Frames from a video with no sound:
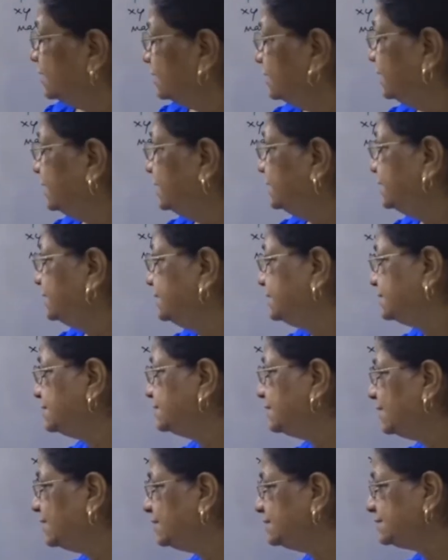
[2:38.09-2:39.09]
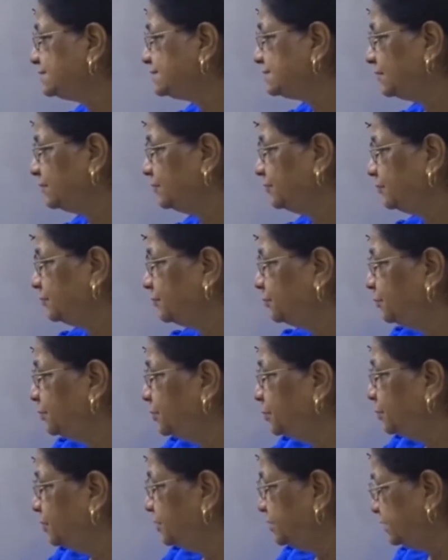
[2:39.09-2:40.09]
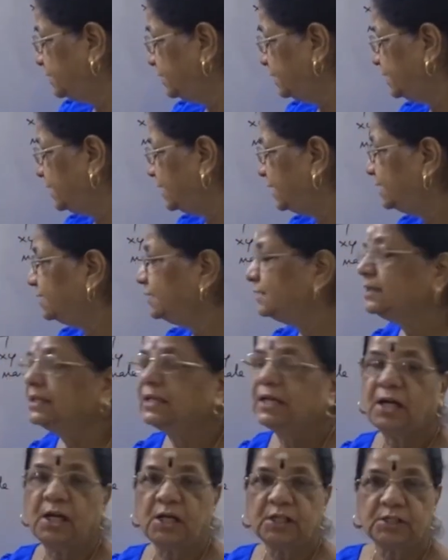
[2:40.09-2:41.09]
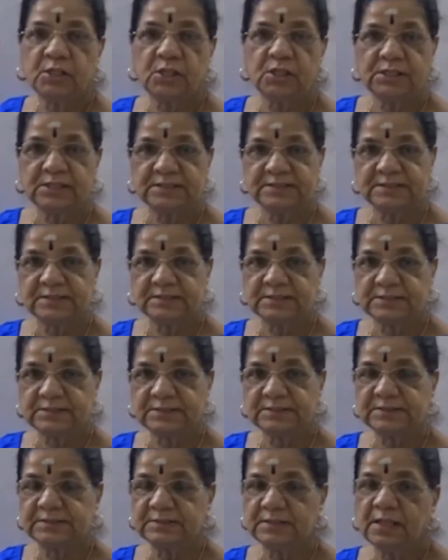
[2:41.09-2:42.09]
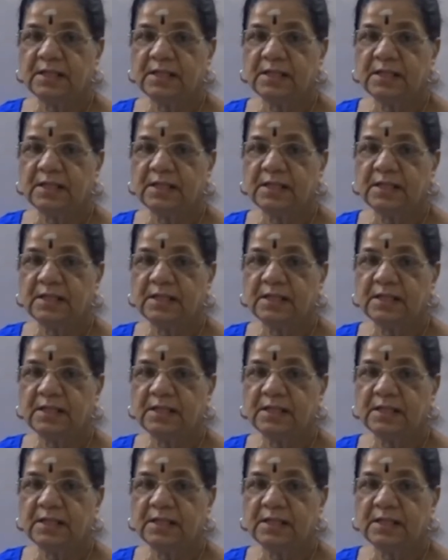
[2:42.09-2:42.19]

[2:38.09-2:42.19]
That is as puberty and adolescence.